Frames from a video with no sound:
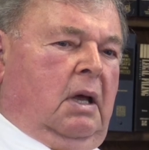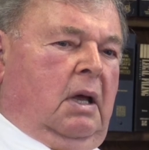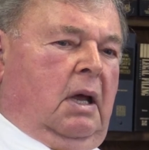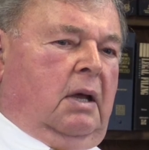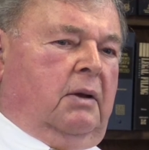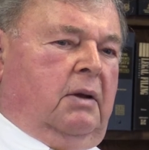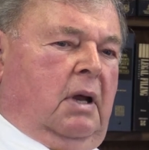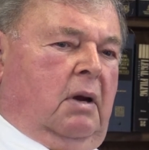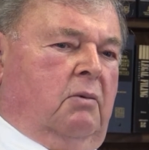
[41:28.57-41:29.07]

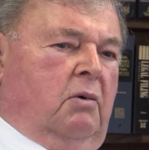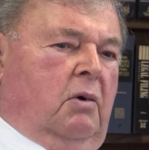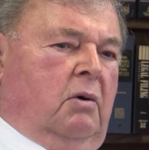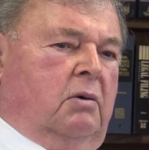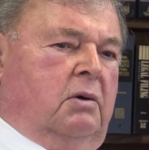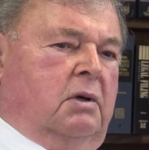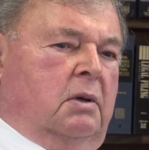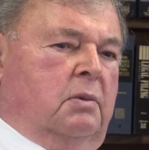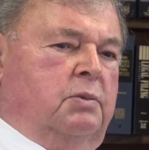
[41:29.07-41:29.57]
And that
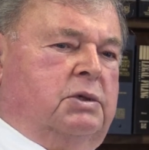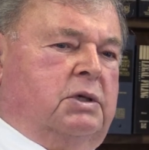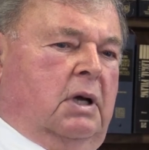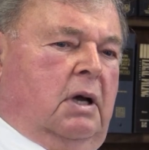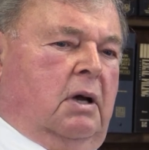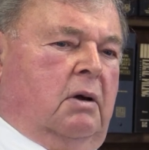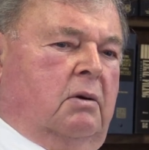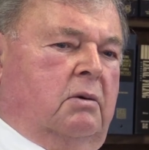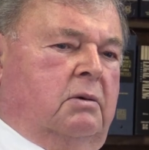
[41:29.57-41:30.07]
road comes
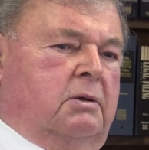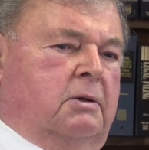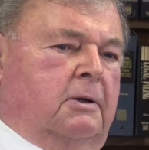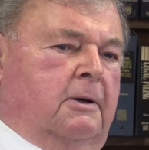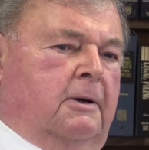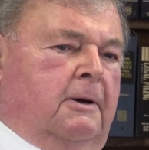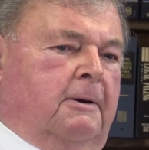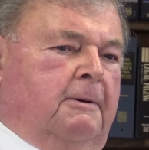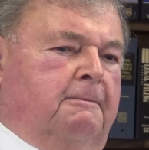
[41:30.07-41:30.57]
out
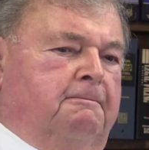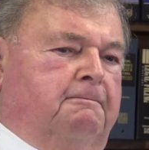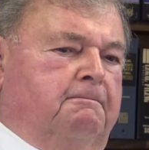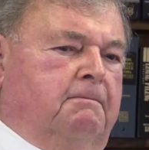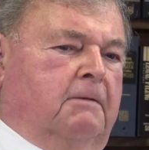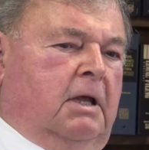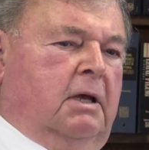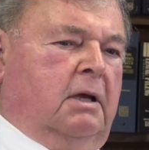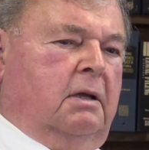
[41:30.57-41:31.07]
uh,
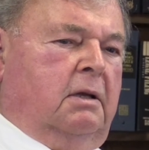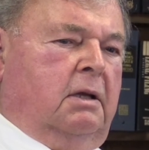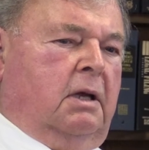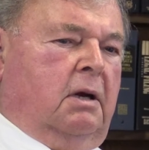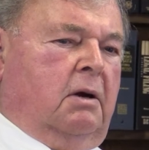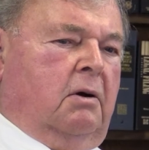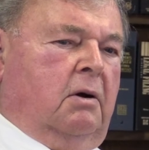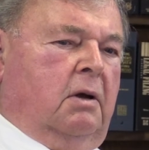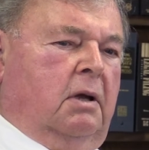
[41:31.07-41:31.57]
in the
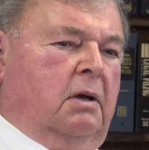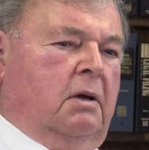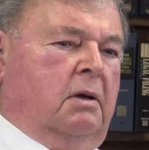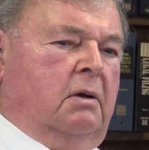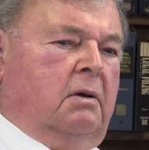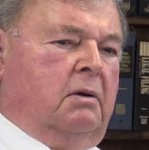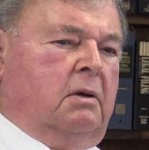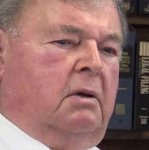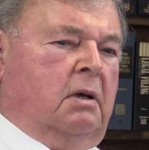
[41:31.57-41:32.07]

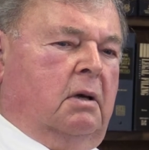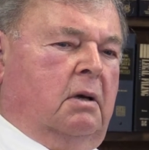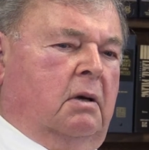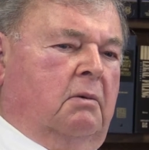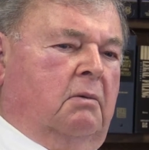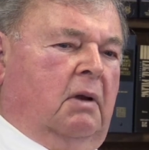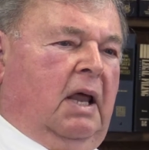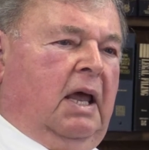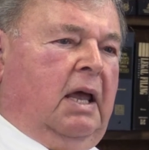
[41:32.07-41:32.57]
area uh,
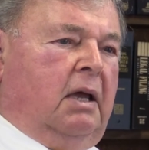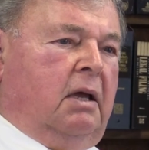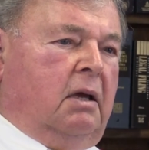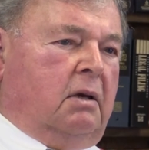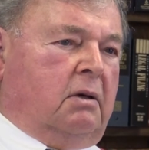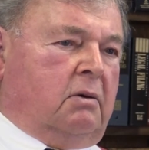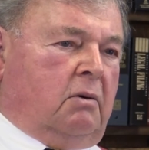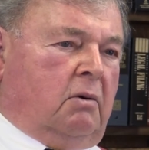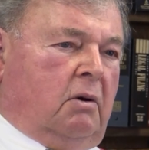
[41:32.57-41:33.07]

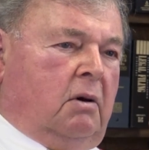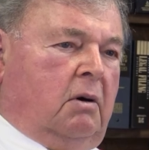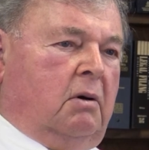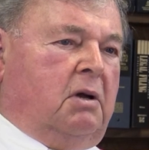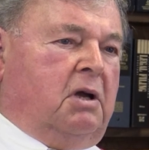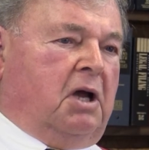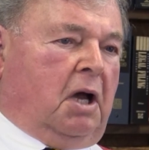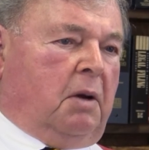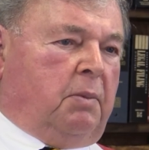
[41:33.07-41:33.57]
Leggett or
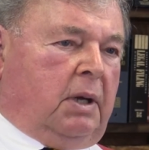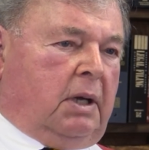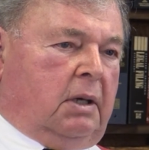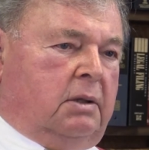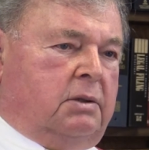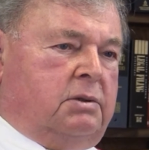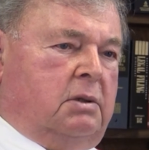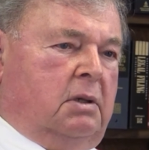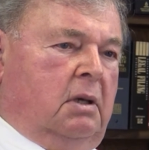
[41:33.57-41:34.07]

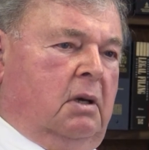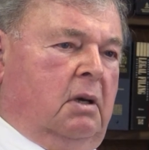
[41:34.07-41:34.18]
Cummings,